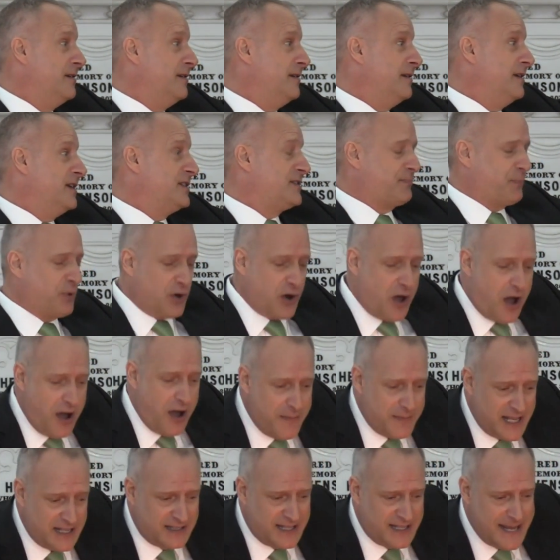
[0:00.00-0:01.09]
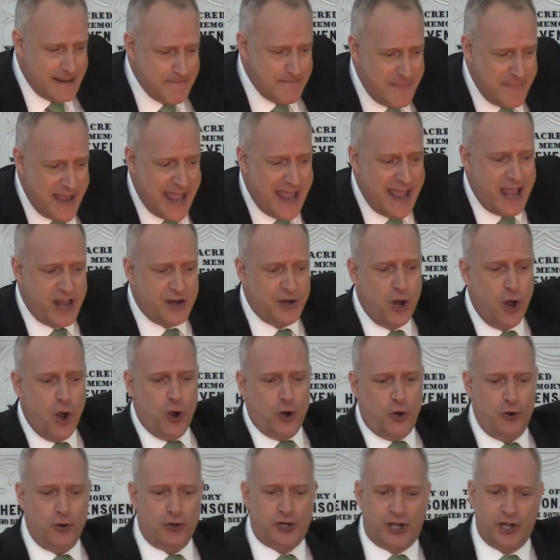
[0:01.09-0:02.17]
It's predominantly men
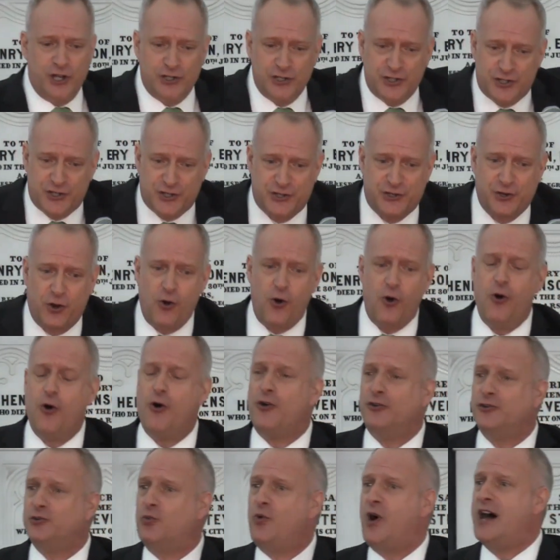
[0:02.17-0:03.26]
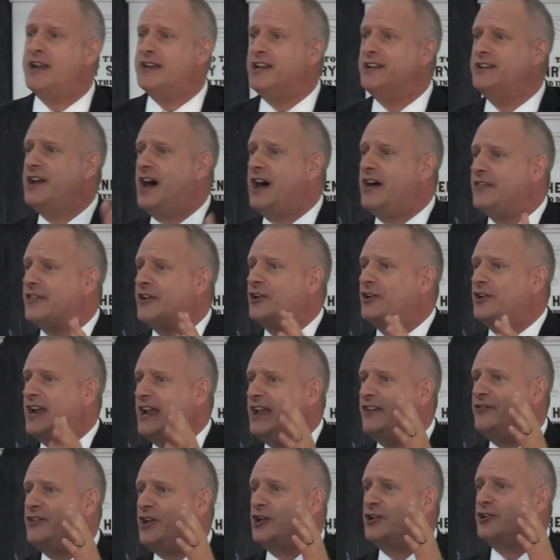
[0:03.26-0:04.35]
who consoled one another
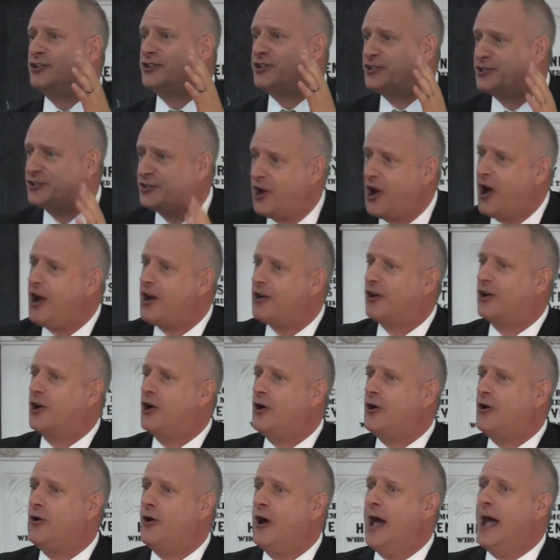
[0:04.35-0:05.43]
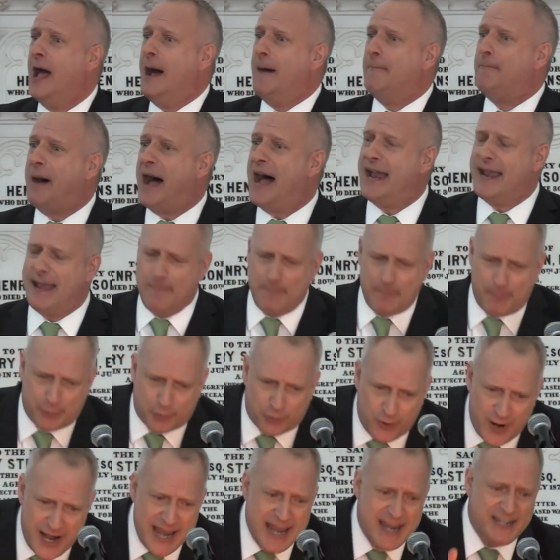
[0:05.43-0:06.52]
in their sorrow by
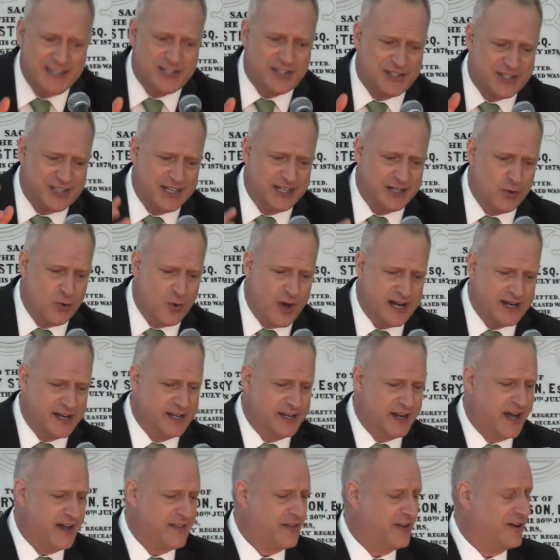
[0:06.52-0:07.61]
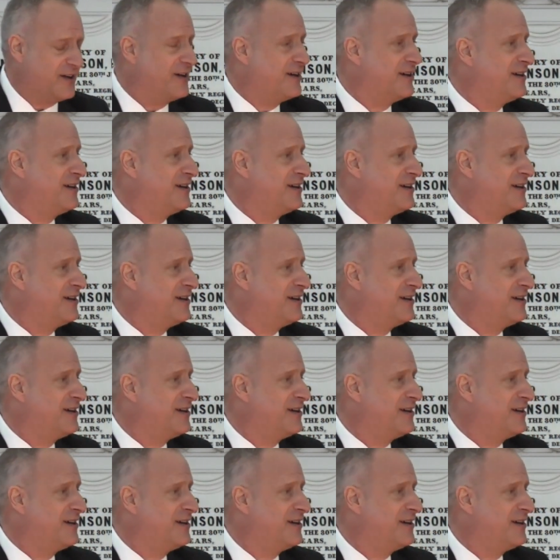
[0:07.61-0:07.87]
embracing one another.